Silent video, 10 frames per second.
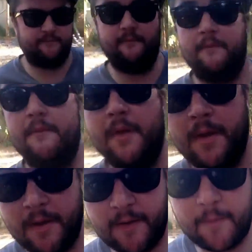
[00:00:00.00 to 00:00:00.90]
Say goodbye,
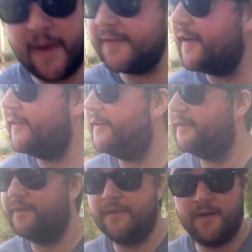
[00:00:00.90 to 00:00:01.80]
Tyler. Goodbye, Tyler.
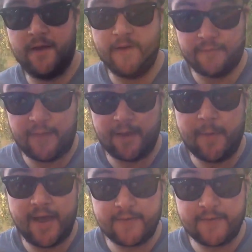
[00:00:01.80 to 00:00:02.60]
Say goodbye, Tyler. Say goodbye,